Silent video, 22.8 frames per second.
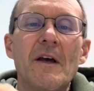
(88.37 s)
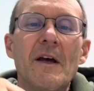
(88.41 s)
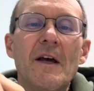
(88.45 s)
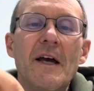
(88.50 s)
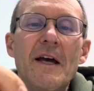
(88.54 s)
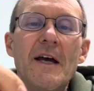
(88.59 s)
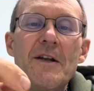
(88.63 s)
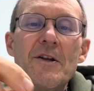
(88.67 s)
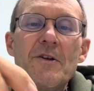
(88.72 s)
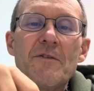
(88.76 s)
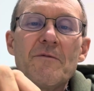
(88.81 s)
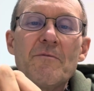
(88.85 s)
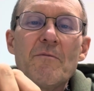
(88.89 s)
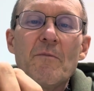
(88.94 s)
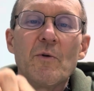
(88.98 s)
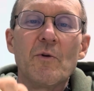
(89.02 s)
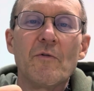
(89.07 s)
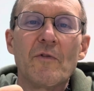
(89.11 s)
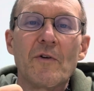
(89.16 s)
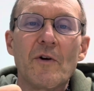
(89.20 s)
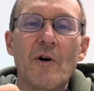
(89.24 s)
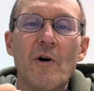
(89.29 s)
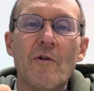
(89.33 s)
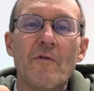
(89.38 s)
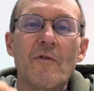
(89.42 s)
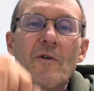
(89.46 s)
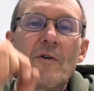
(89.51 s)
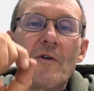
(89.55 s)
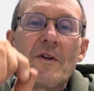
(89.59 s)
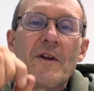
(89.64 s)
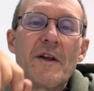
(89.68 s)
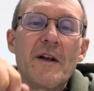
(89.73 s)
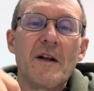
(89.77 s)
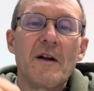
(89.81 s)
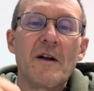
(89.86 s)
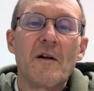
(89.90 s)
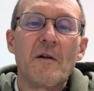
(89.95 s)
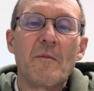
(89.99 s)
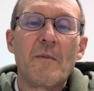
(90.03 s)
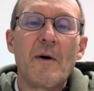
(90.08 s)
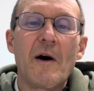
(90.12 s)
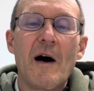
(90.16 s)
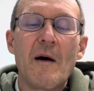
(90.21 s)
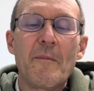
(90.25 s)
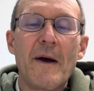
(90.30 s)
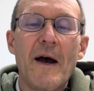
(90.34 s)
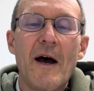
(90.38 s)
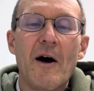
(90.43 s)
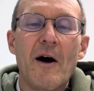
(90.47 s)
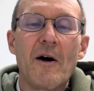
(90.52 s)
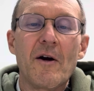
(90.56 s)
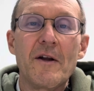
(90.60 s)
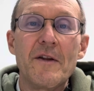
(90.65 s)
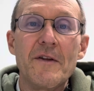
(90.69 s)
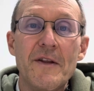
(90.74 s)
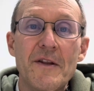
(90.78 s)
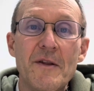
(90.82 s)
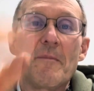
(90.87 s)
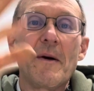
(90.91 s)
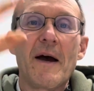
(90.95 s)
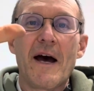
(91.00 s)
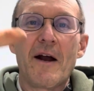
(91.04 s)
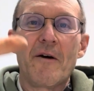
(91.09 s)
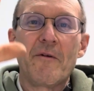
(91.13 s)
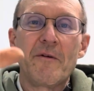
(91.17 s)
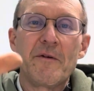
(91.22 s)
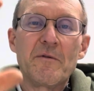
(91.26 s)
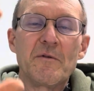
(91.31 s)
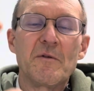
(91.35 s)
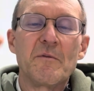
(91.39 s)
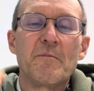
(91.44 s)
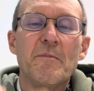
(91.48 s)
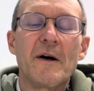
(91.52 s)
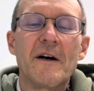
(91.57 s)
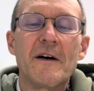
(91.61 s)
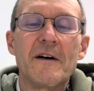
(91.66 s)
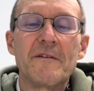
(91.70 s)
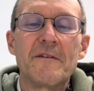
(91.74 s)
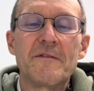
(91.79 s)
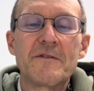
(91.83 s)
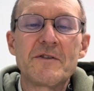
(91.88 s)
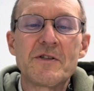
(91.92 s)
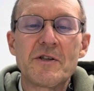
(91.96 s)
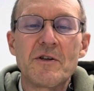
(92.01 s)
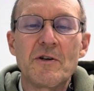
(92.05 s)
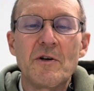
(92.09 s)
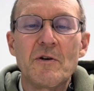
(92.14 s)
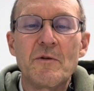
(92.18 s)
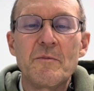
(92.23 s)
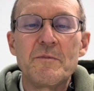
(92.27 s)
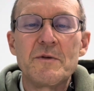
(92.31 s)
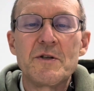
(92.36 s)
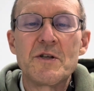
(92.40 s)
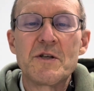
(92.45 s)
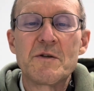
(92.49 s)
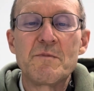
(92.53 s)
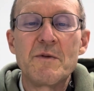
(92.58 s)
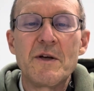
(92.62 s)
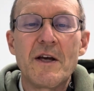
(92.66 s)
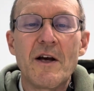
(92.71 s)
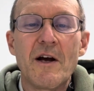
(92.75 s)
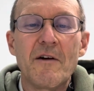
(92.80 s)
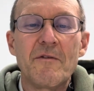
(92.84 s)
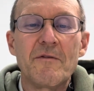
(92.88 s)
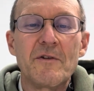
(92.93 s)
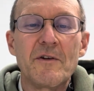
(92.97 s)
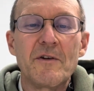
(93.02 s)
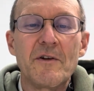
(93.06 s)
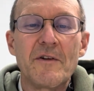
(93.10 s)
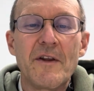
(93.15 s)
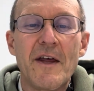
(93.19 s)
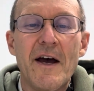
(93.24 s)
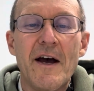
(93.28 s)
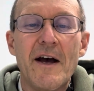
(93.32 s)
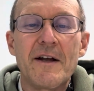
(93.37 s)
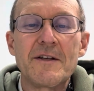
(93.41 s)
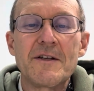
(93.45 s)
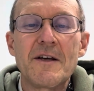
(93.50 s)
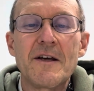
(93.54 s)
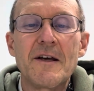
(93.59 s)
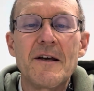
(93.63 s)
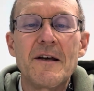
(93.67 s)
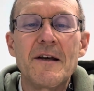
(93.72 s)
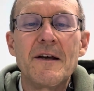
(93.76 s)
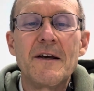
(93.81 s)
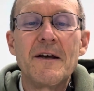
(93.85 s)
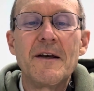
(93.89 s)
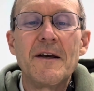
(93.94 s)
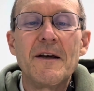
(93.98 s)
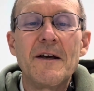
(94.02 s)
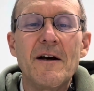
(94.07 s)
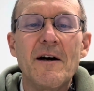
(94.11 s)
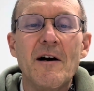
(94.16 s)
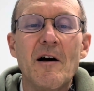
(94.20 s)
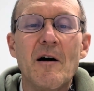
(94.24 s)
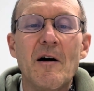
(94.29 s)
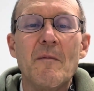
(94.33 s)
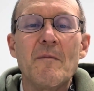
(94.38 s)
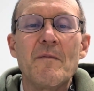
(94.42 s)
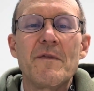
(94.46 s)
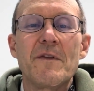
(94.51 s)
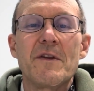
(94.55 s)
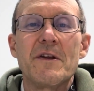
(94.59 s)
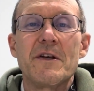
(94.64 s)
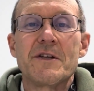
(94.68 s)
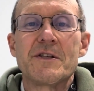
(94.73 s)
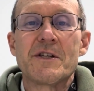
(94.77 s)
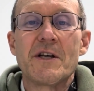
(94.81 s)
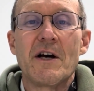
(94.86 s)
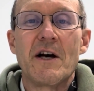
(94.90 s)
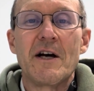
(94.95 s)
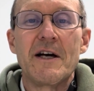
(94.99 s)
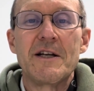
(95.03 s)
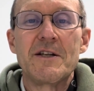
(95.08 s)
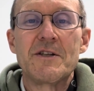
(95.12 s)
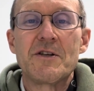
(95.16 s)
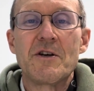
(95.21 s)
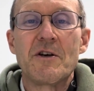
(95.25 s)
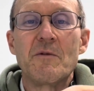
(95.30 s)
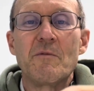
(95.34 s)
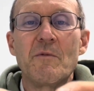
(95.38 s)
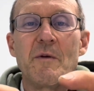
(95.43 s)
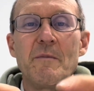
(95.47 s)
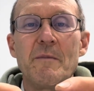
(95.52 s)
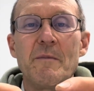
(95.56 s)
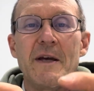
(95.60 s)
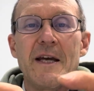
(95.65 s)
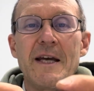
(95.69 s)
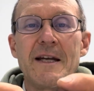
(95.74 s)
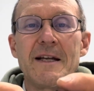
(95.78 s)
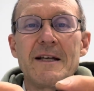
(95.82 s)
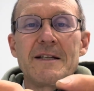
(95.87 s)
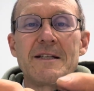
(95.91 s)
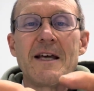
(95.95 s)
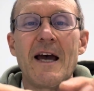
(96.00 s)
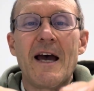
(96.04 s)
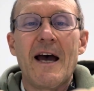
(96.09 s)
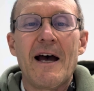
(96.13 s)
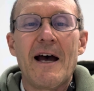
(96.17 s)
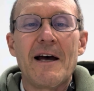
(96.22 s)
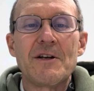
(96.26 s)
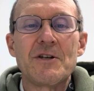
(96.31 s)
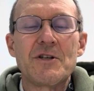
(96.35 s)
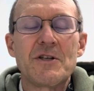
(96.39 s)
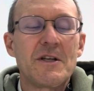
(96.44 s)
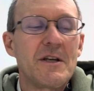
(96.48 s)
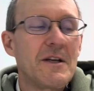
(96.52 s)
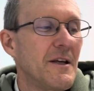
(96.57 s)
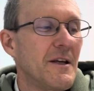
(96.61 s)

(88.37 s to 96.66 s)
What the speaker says: And you move it over and then it'll pop out and then the battery will puff. So just be careful of that. This side is going to remain attached.